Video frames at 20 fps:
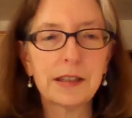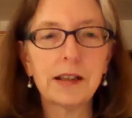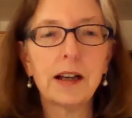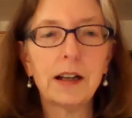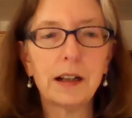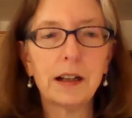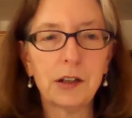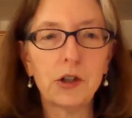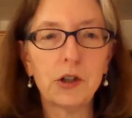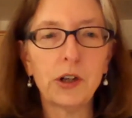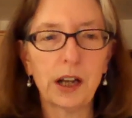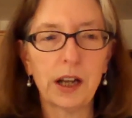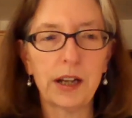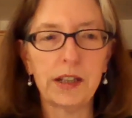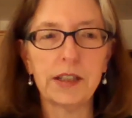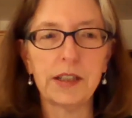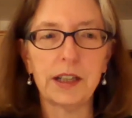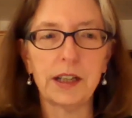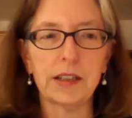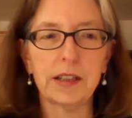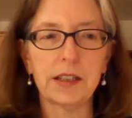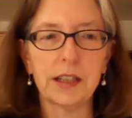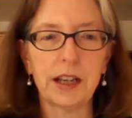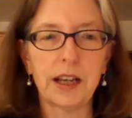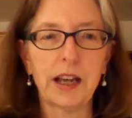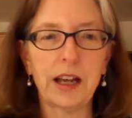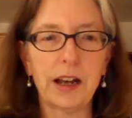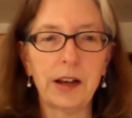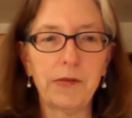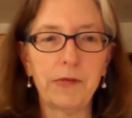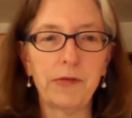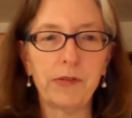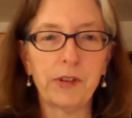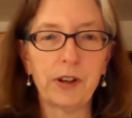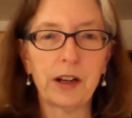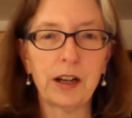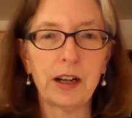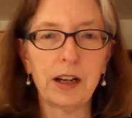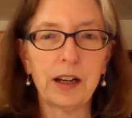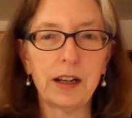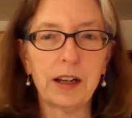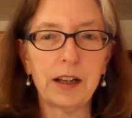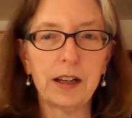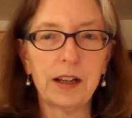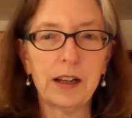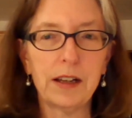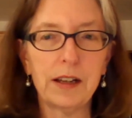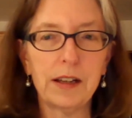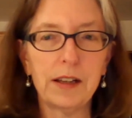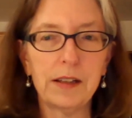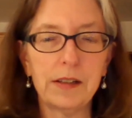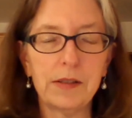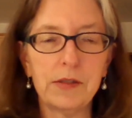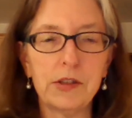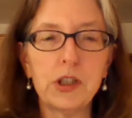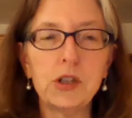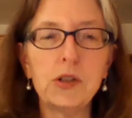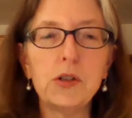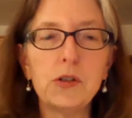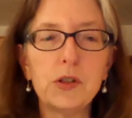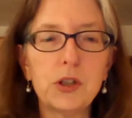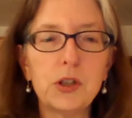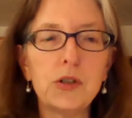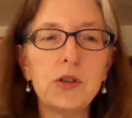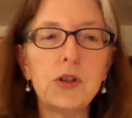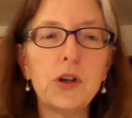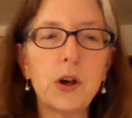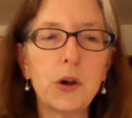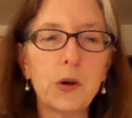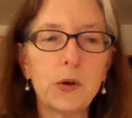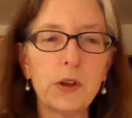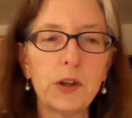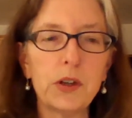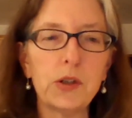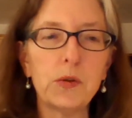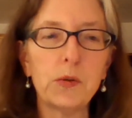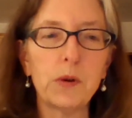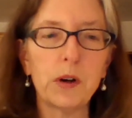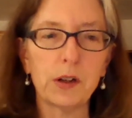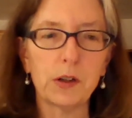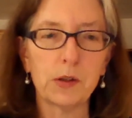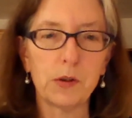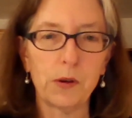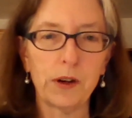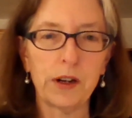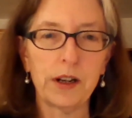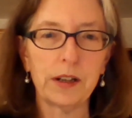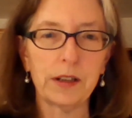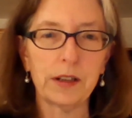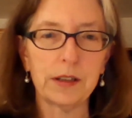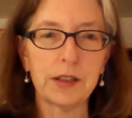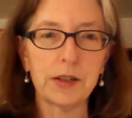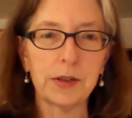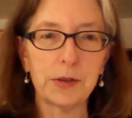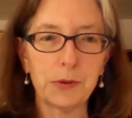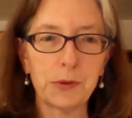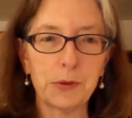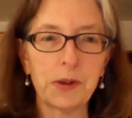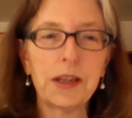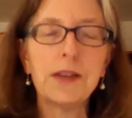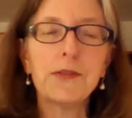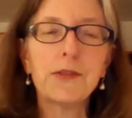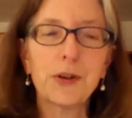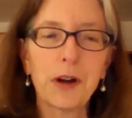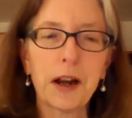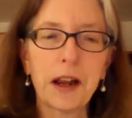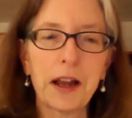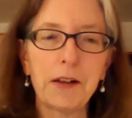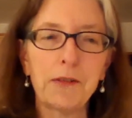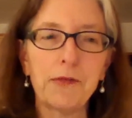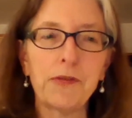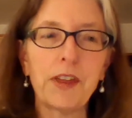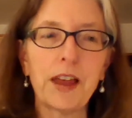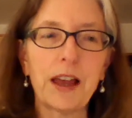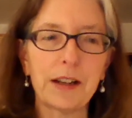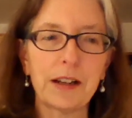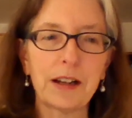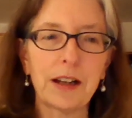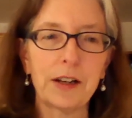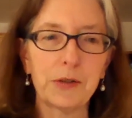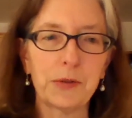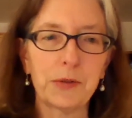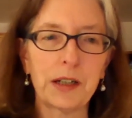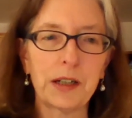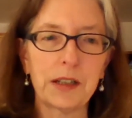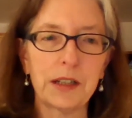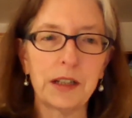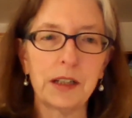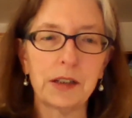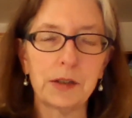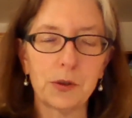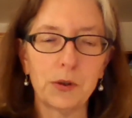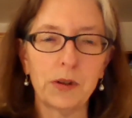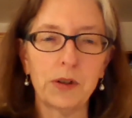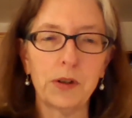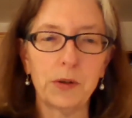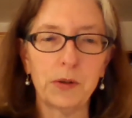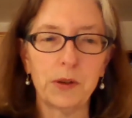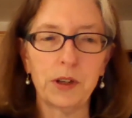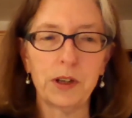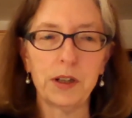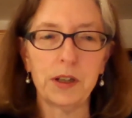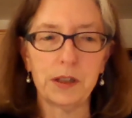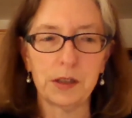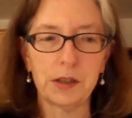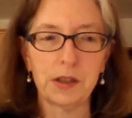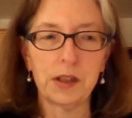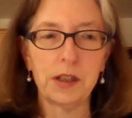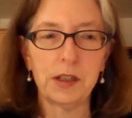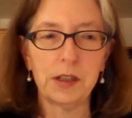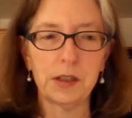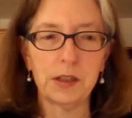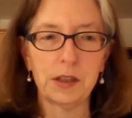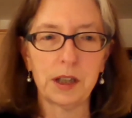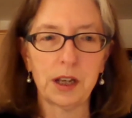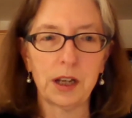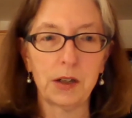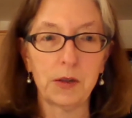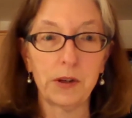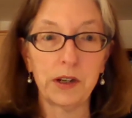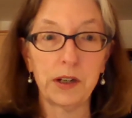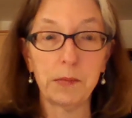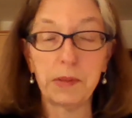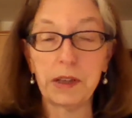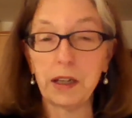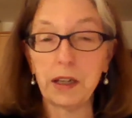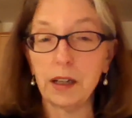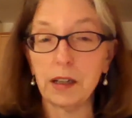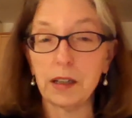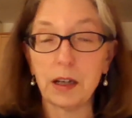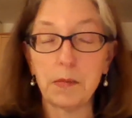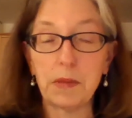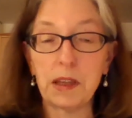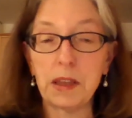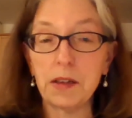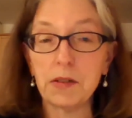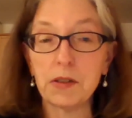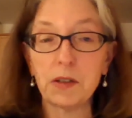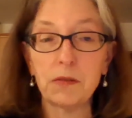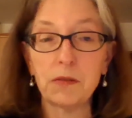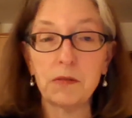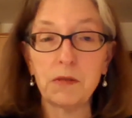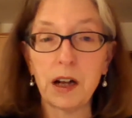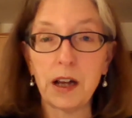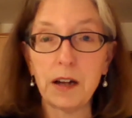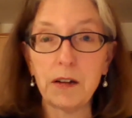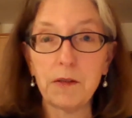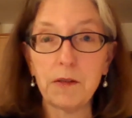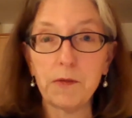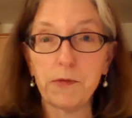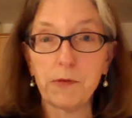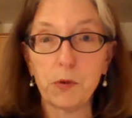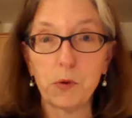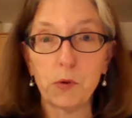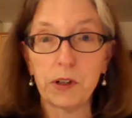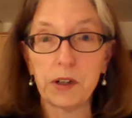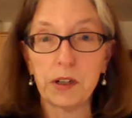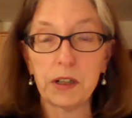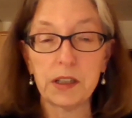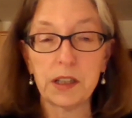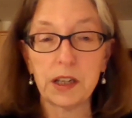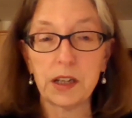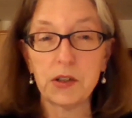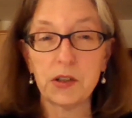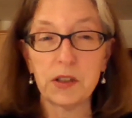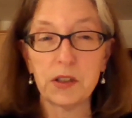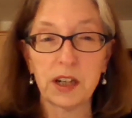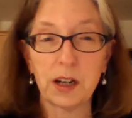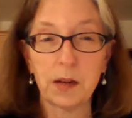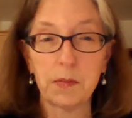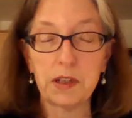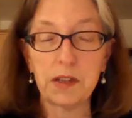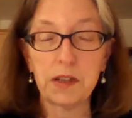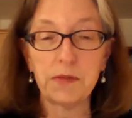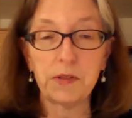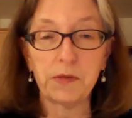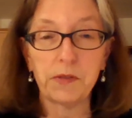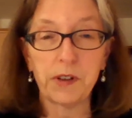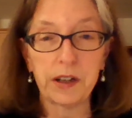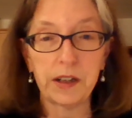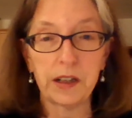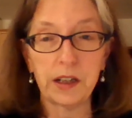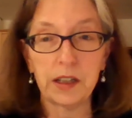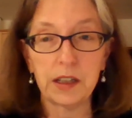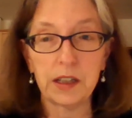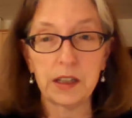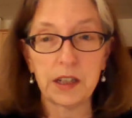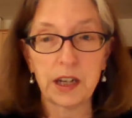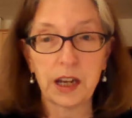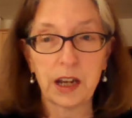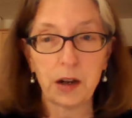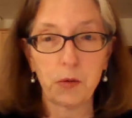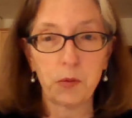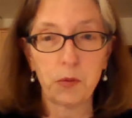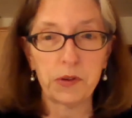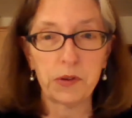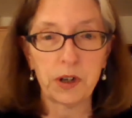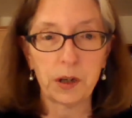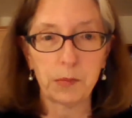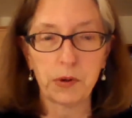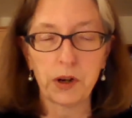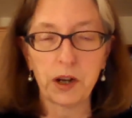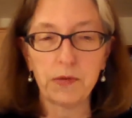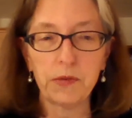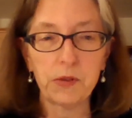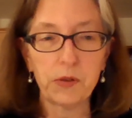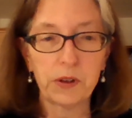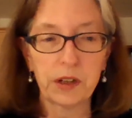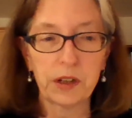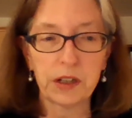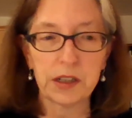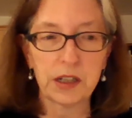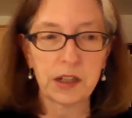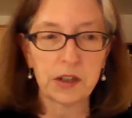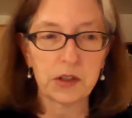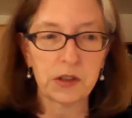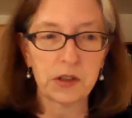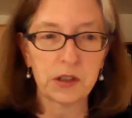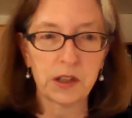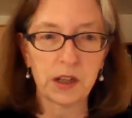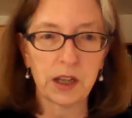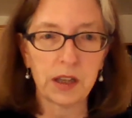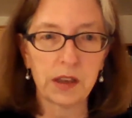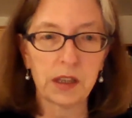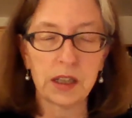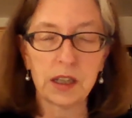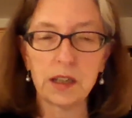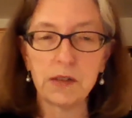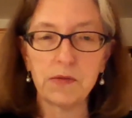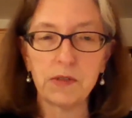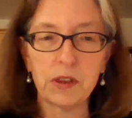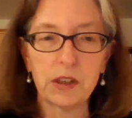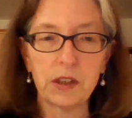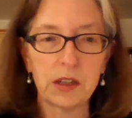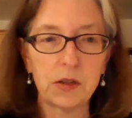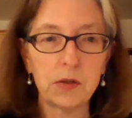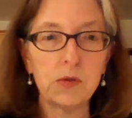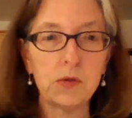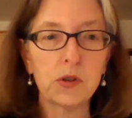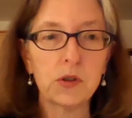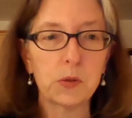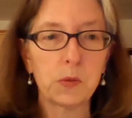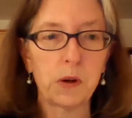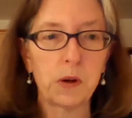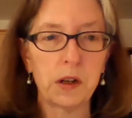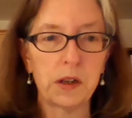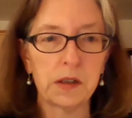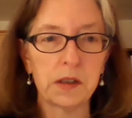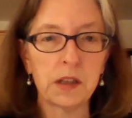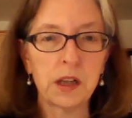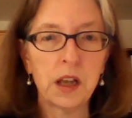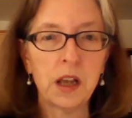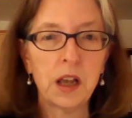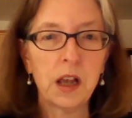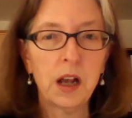a good idea to have to know that you are going to either have that contract inked or know that it is going to be inked. I mean, there's a lot of organizations, and I'm even finding this now with nonprofit organizations, not even the hugest ones,